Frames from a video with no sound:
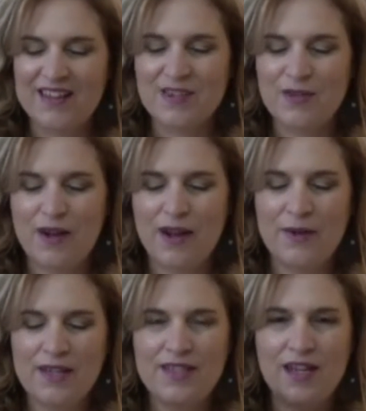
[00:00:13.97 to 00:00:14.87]
So I
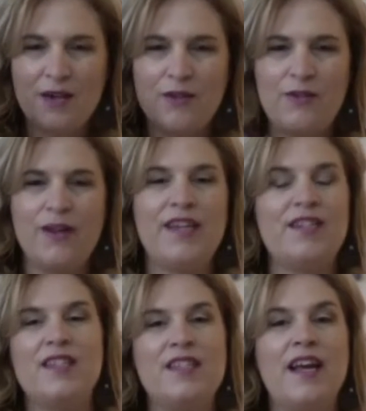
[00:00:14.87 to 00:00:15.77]
want to talk with you
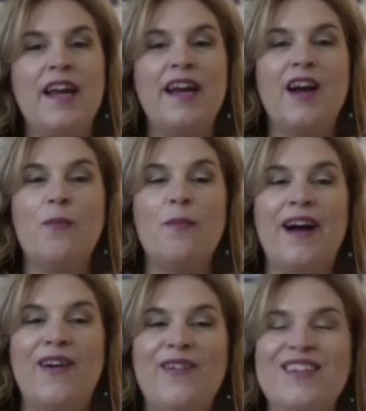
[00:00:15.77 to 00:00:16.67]
guys today
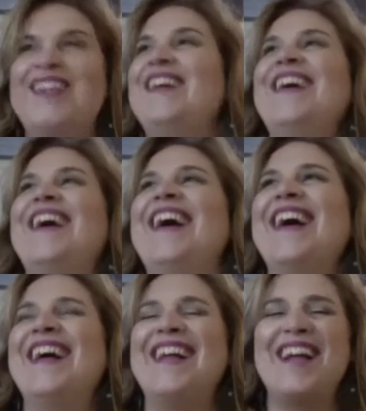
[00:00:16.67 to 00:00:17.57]
about
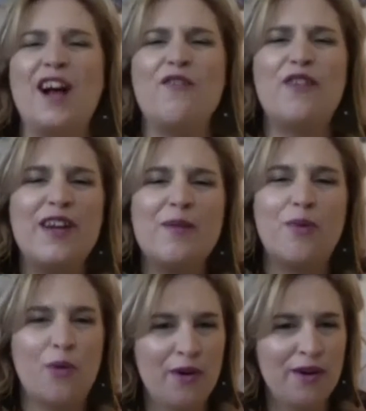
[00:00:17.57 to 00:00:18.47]
a very
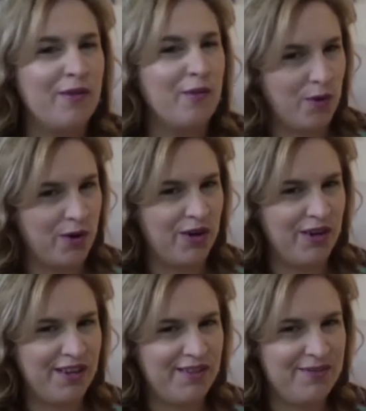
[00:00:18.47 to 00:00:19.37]
important word.